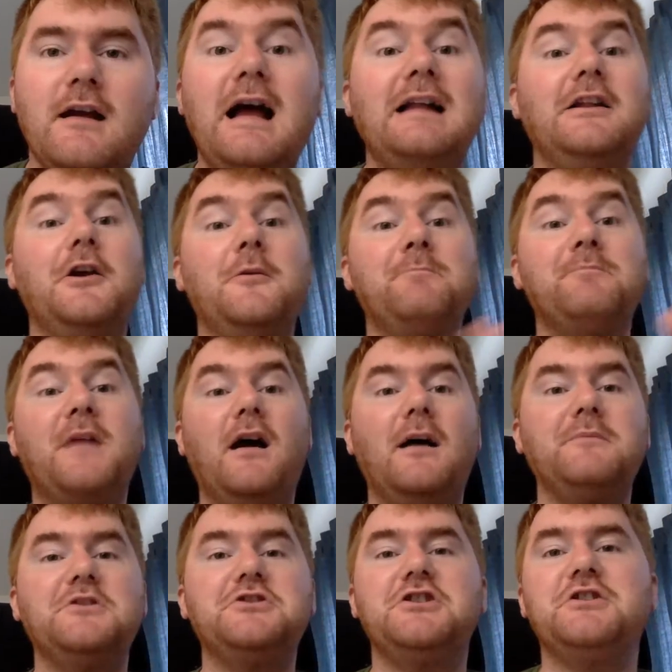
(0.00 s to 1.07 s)
Hello, I'm the
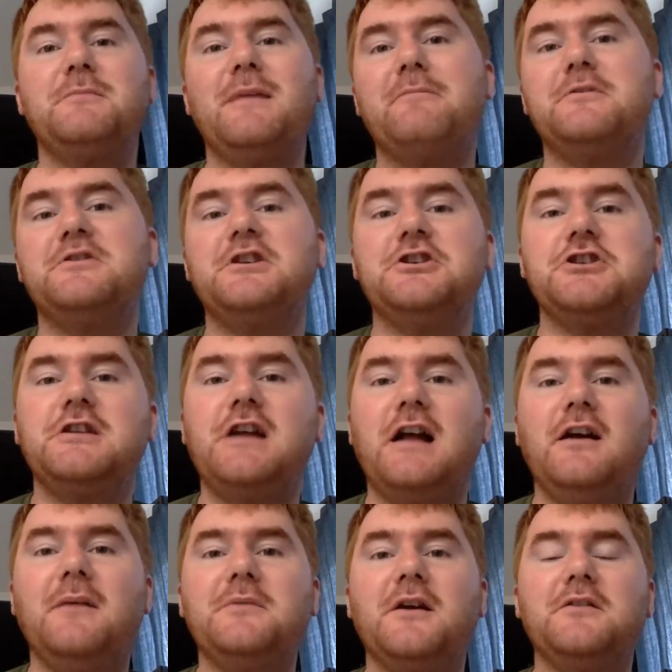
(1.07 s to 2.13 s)
Ginger Mathematician and
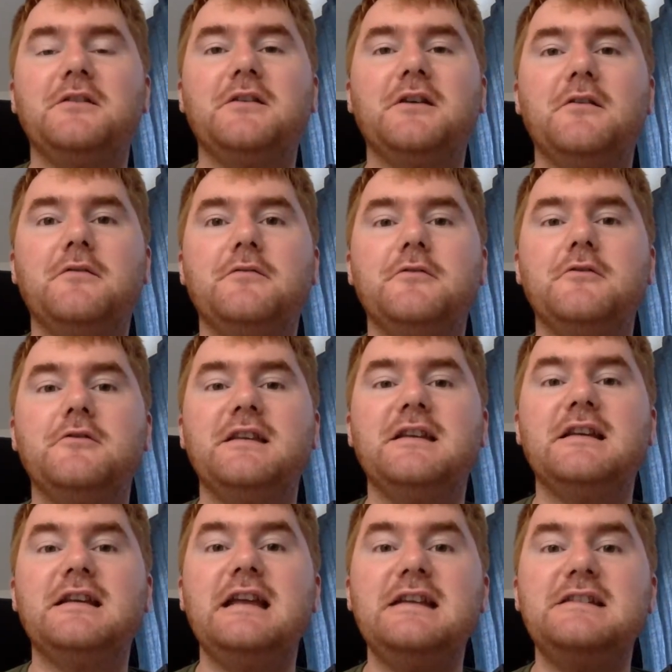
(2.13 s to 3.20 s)
I'm going to go through the
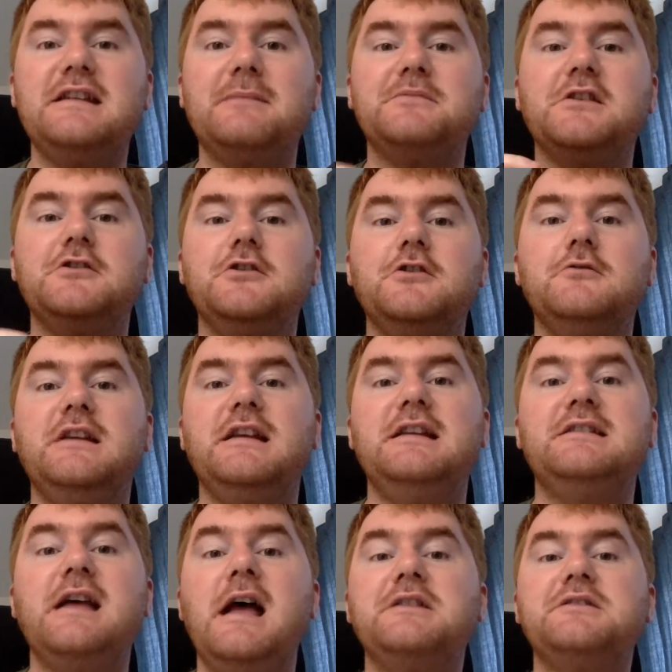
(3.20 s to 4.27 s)
key tips that you need
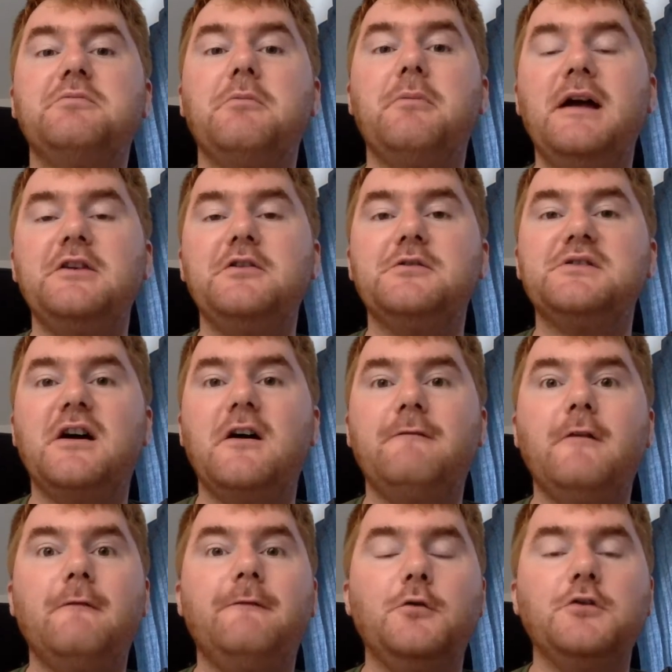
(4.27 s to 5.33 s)
to prepare yourself
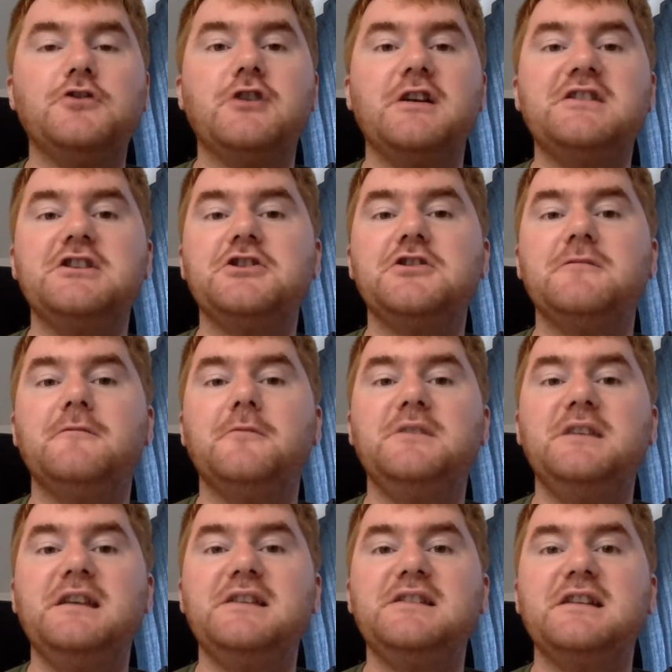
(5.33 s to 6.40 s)
for the transition from
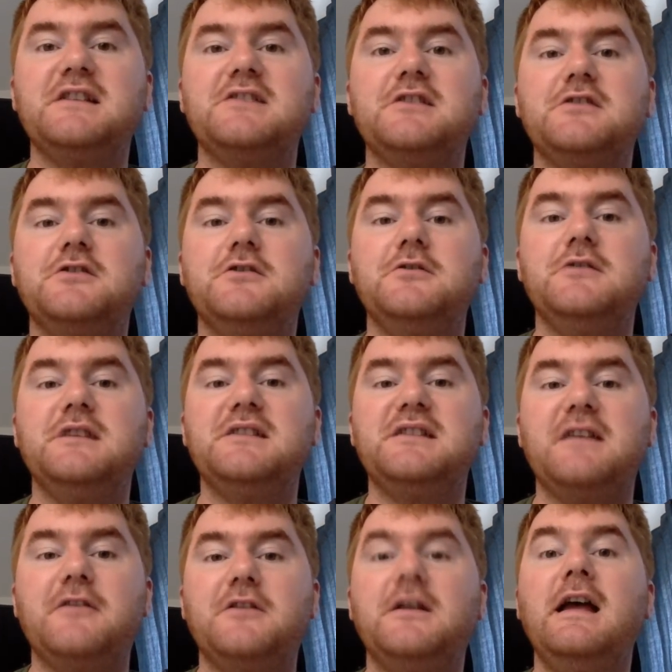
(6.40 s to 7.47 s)
year 6 to year
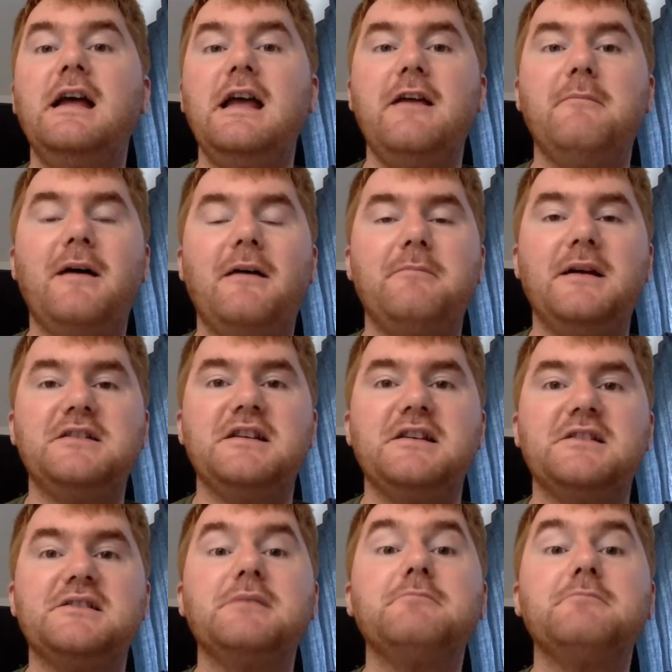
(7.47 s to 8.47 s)
7 in mathematics.